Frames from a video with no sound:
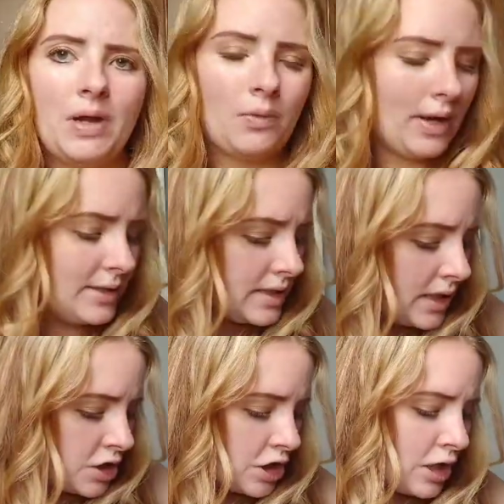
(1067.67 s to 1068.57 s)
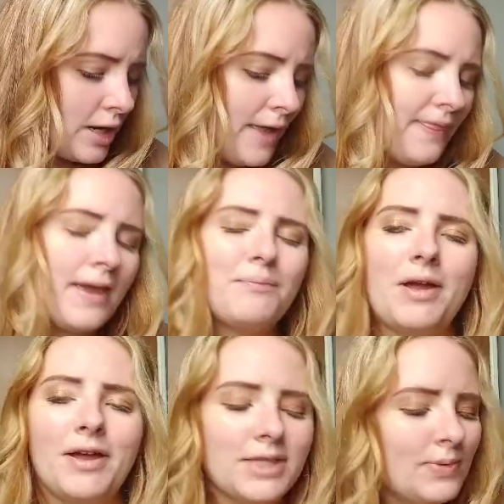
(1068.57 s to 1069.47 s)
a red t-shirt, and then
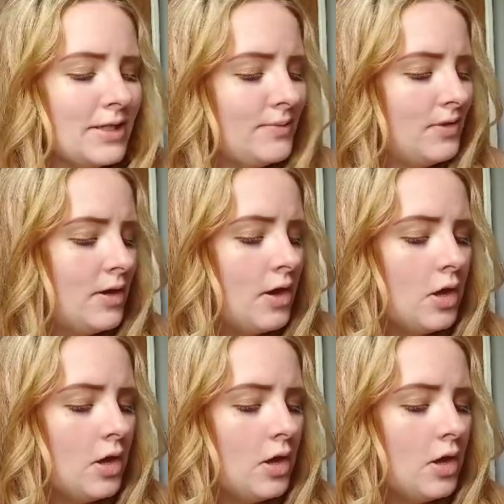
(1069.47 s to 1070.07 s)
my husband's